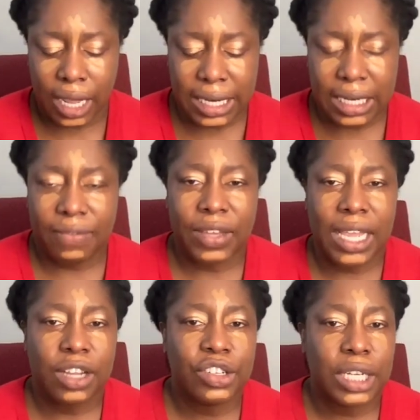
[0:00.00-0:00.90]

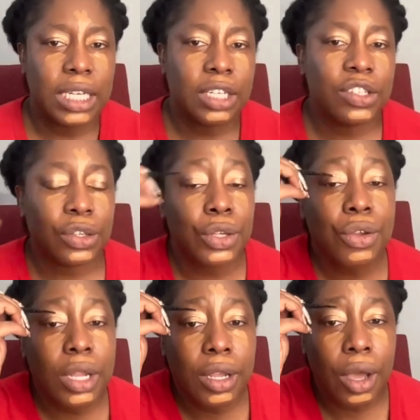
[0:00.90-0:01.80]
identification. So you
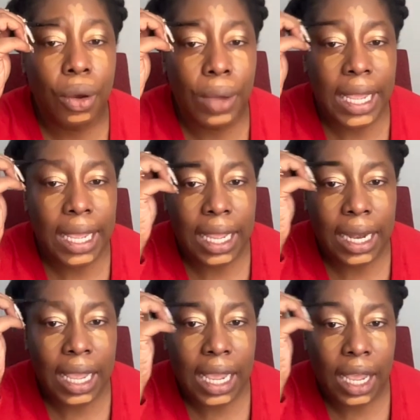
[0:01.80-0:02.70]
can go
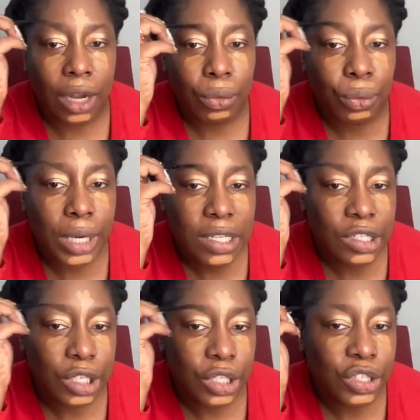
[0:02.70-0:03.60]
in and
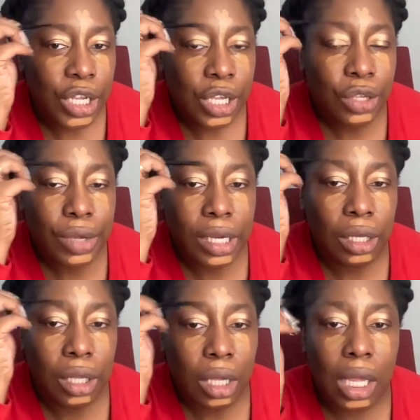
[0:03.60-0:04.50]
research. You
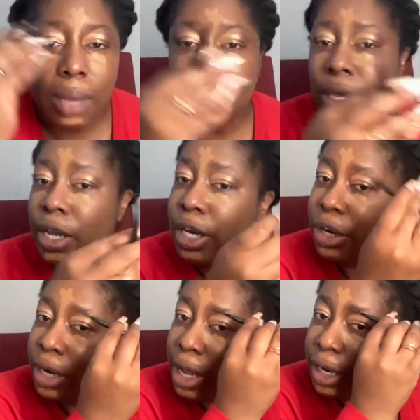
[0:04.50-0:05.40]
can look up
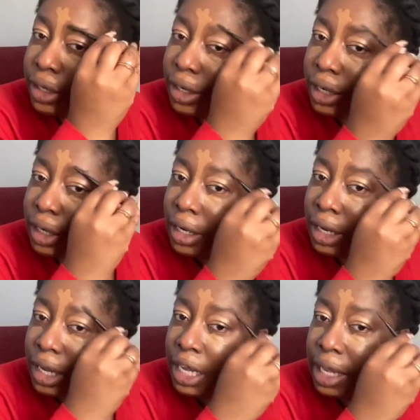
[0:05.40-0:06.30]
your doctor
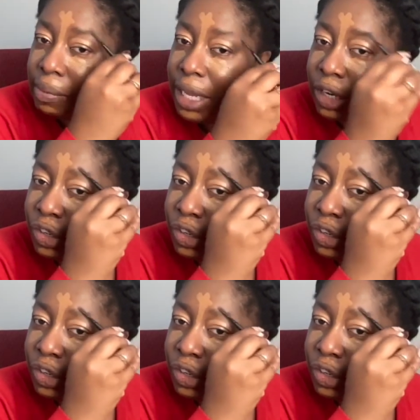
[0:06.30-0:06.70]
and make